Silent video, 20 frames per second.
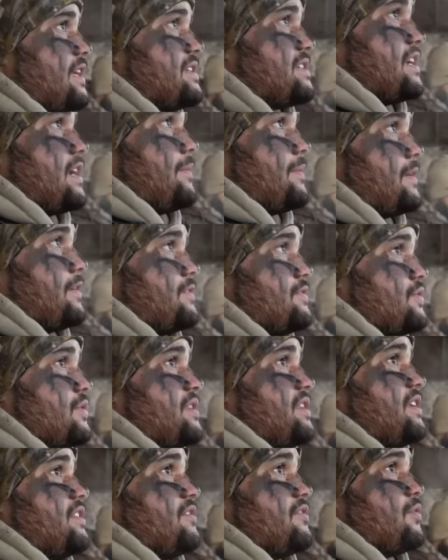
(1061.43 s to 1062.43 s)
he said, I'm gonna go join
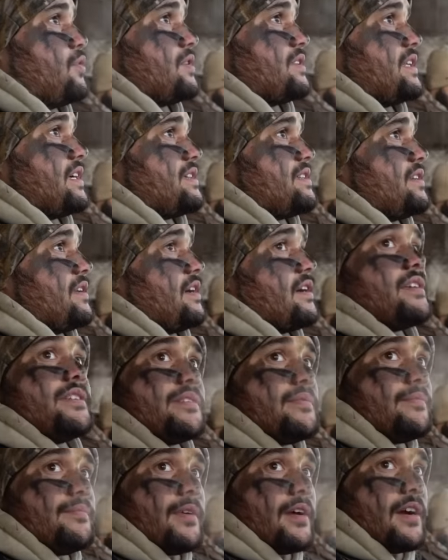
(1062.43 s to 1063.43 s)
the other four thousand ducks.
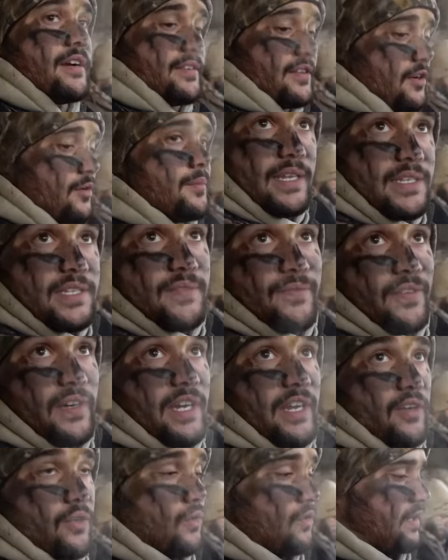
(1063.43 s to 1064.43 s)
All right, dope. It's
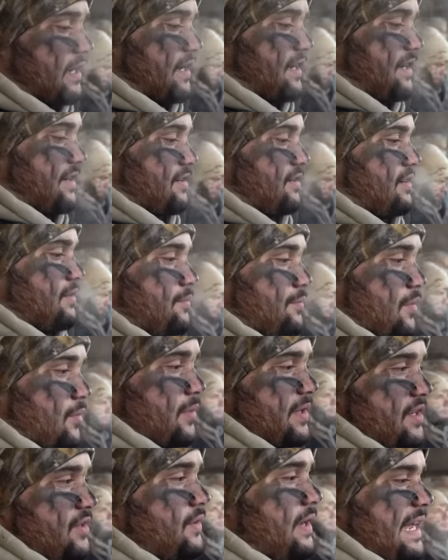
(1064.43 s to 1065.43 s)
freaking cold out here, but
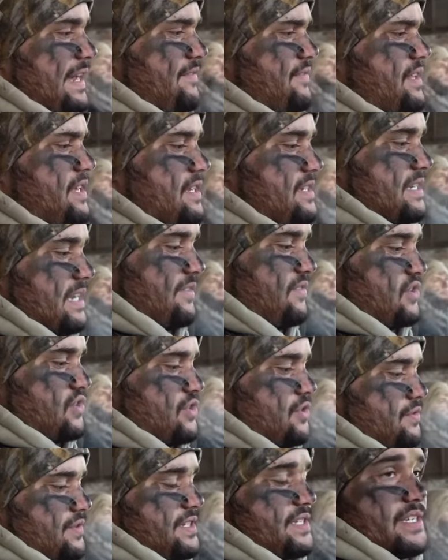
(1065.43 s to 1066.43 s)
we do have this. I haven't
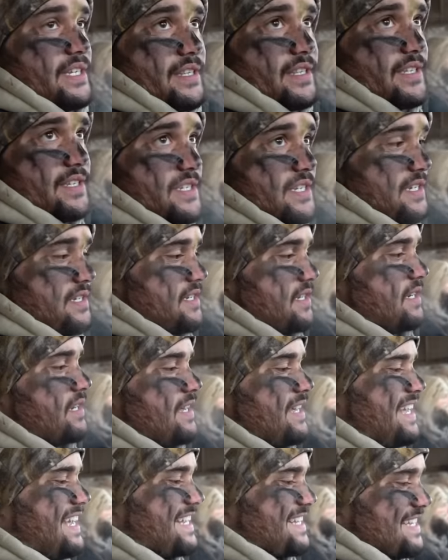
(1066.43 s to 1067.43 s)
showed this yet this season.
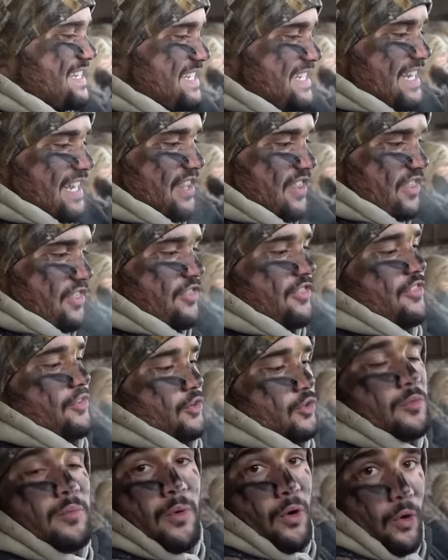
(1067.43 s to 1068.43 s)
This is a
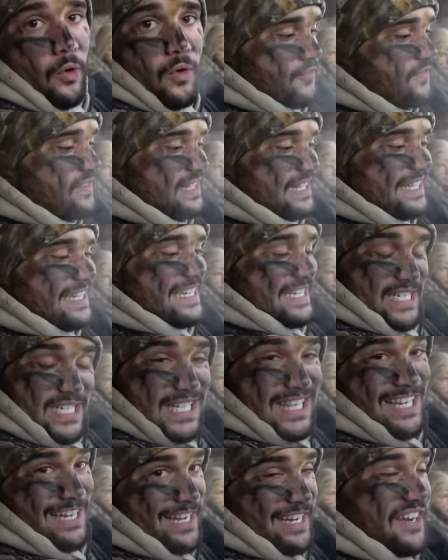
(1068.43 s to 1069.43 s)
thermal fleece
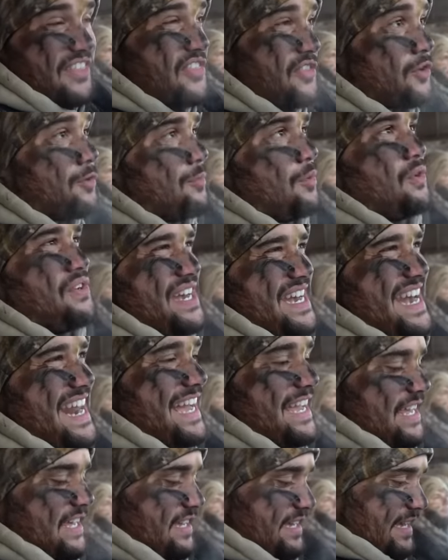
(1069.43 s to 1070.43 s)
line, thermal
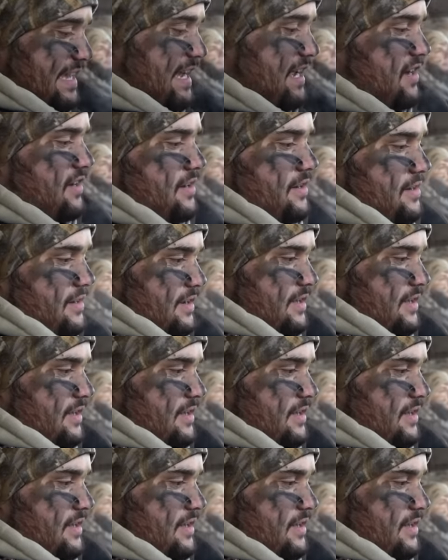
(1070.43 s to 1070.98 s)
neck gaiter.